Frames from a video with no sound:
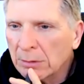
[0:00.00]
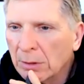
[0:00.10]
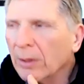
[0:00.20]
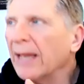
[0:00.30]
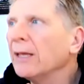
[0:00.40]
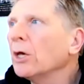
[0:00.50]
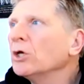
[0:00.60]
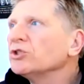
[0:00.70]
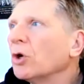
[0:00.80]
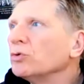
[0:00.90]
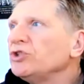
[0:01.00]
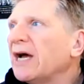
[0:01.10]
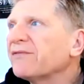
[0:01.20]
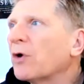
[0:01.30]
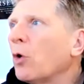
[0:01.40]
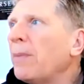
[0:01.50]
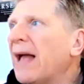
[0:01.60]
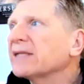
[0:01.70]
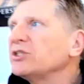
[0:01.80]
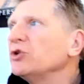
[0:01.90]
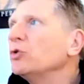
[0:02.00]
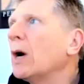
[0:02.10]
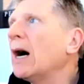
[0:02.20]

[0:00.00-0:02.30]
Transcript: Okay. So Jeff, go back to